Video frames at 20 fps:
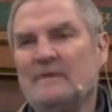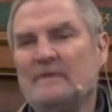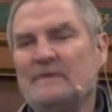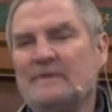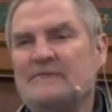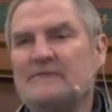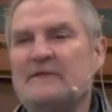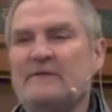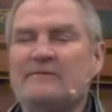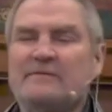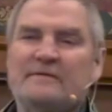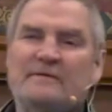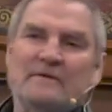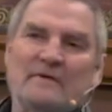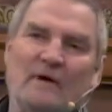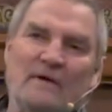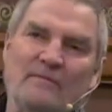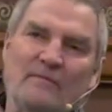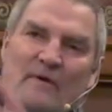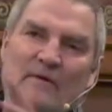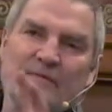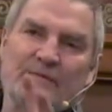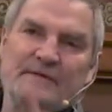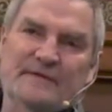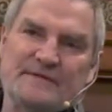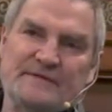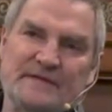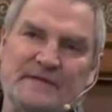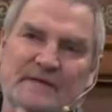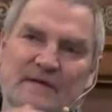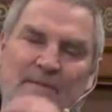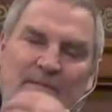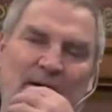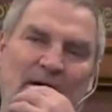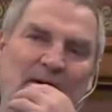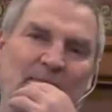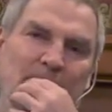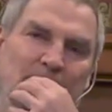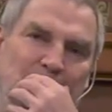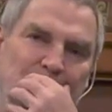the secret, you know, I wrote this thing
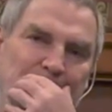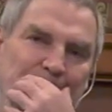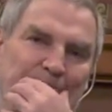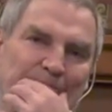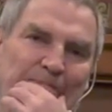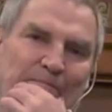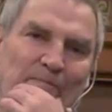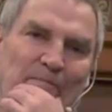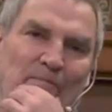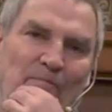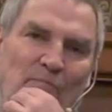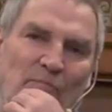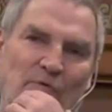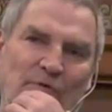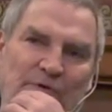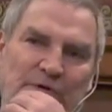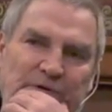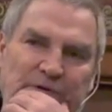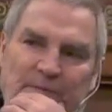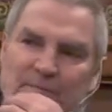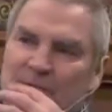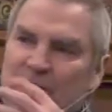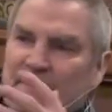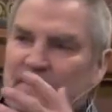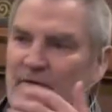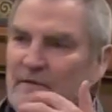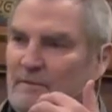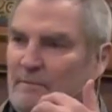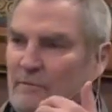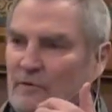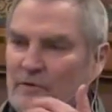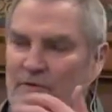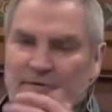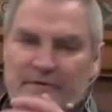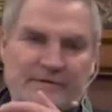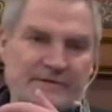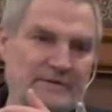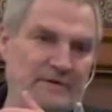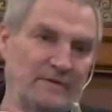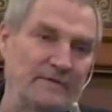about Buddha, the myth of the Buddha
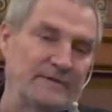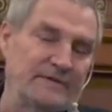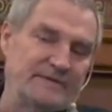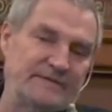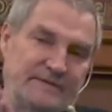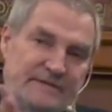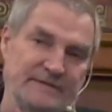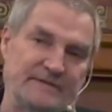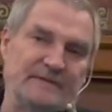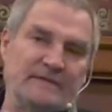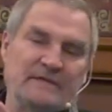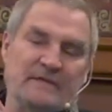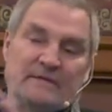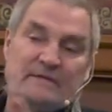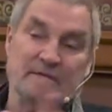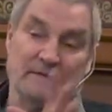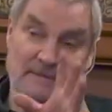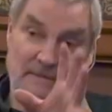and so on. It's just in